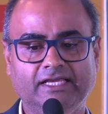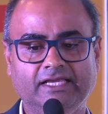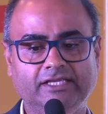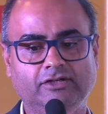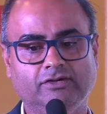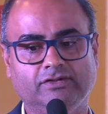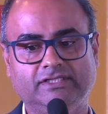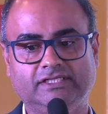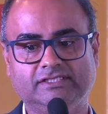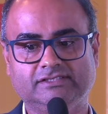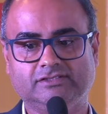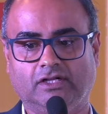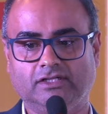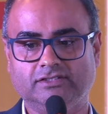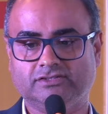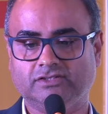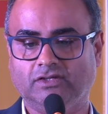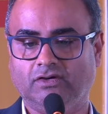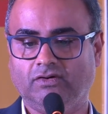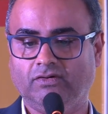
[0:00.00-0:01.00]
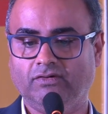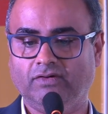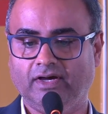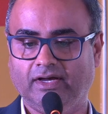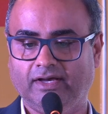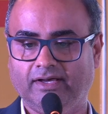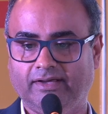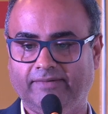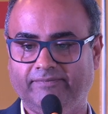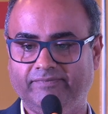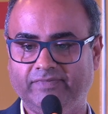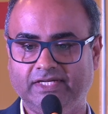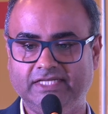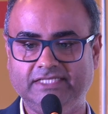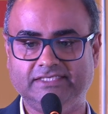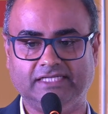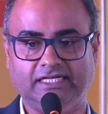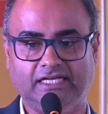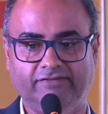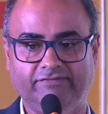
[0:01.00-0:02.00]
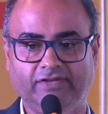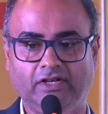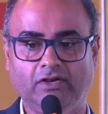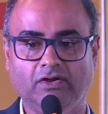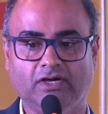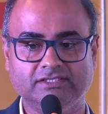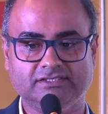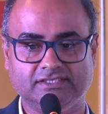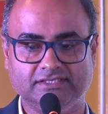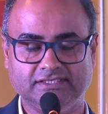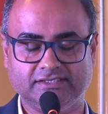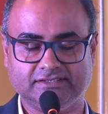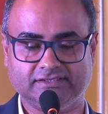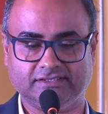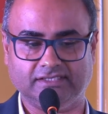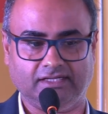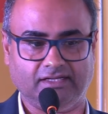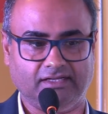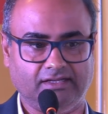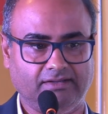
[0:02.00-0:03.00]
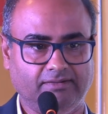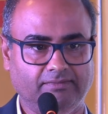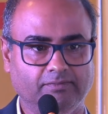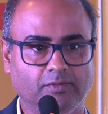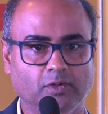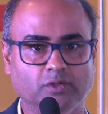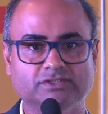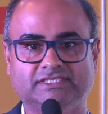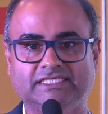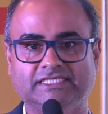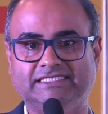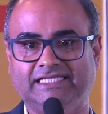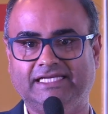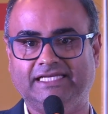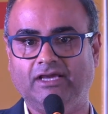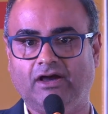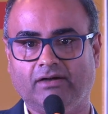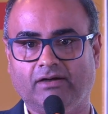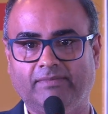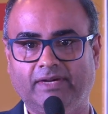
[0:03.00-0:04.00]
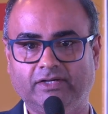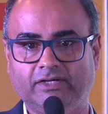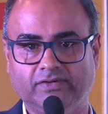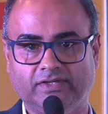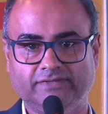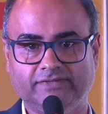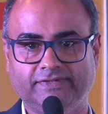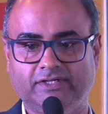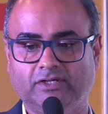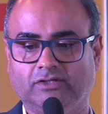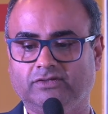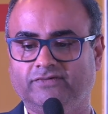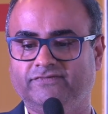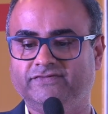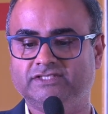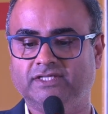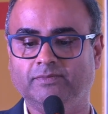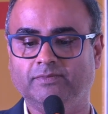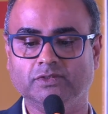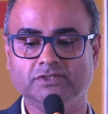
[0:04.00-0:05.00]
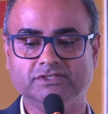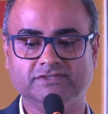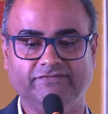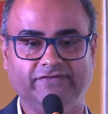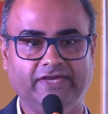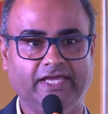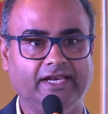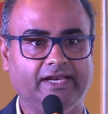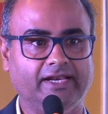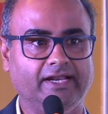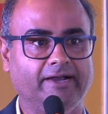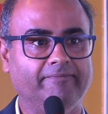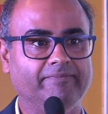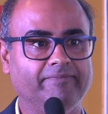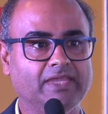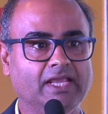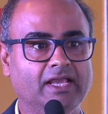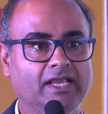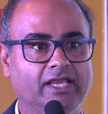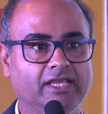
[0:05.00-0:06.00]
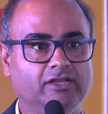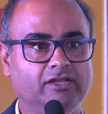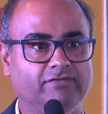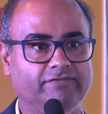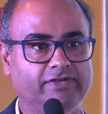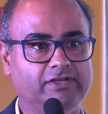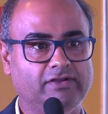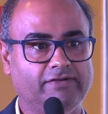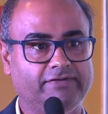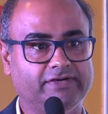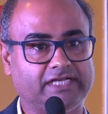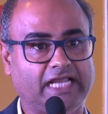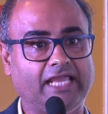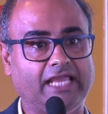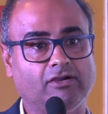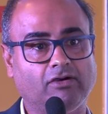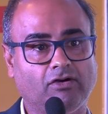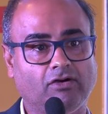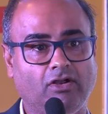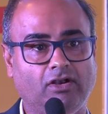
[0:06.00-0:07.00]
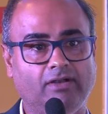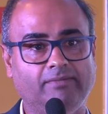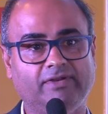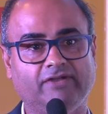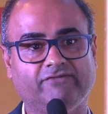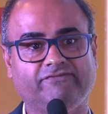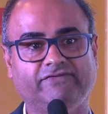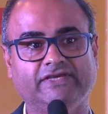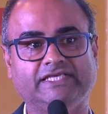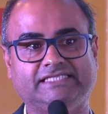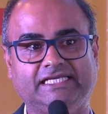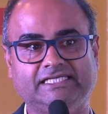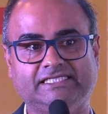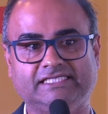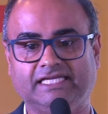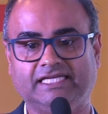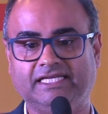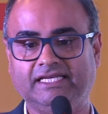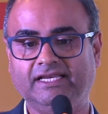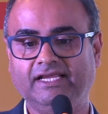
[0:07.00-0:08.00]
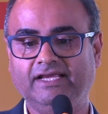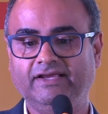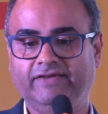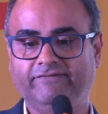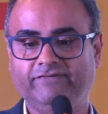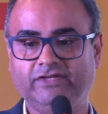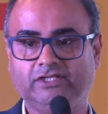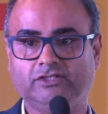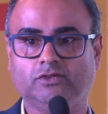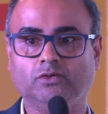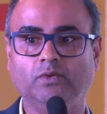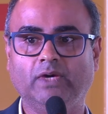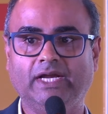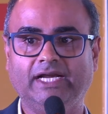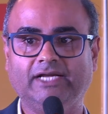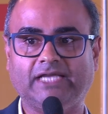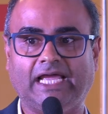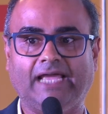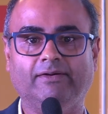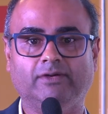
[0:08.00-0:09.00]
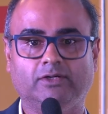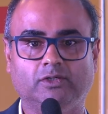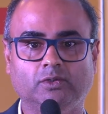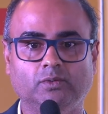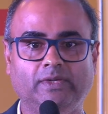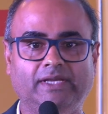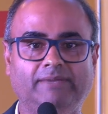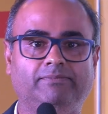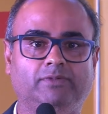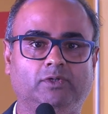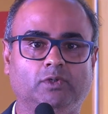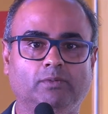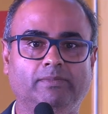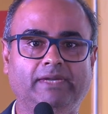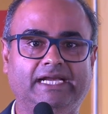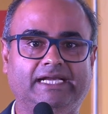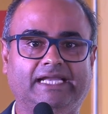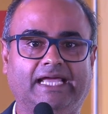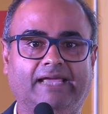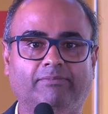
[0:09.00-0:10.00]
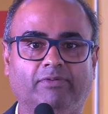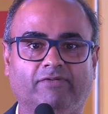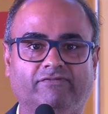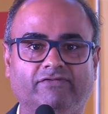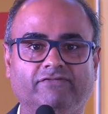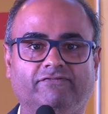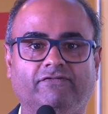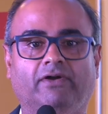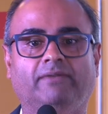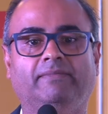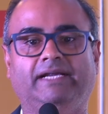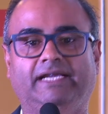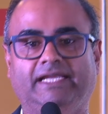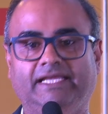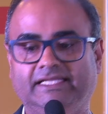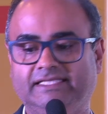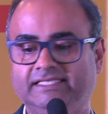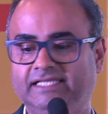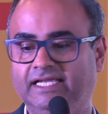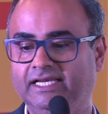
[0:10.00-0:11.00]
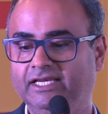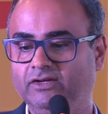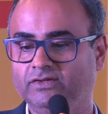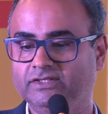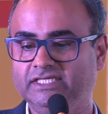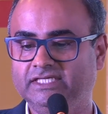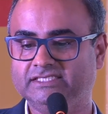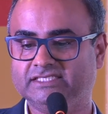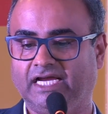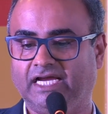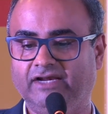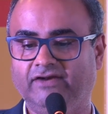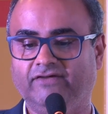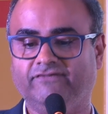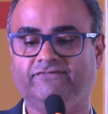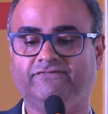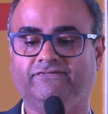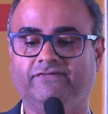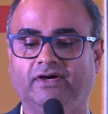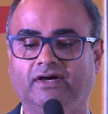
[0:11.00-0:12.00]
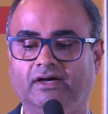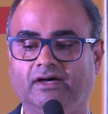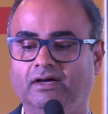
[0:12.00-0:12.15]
There's also recently we launched this Bose CCD augment together with Dr. Vijay Bose, where when you have a tricolumnar fixation with 2B type of deformity, then these kind of